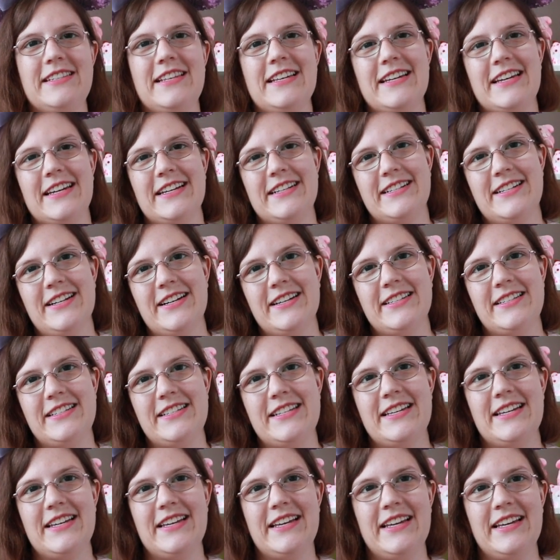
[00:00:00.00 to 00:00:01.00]
they get
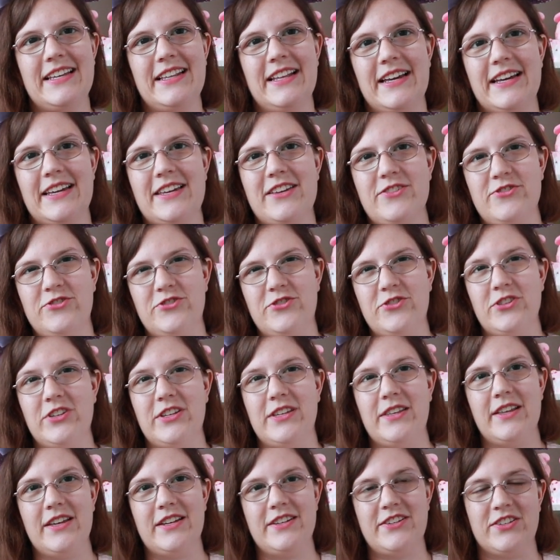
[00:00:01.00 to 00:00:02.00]
dusty, like
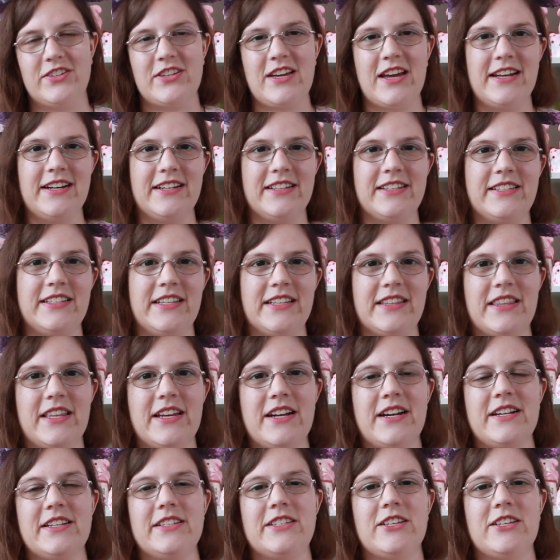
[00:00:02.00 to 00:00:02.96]
usually they just kind of sit there,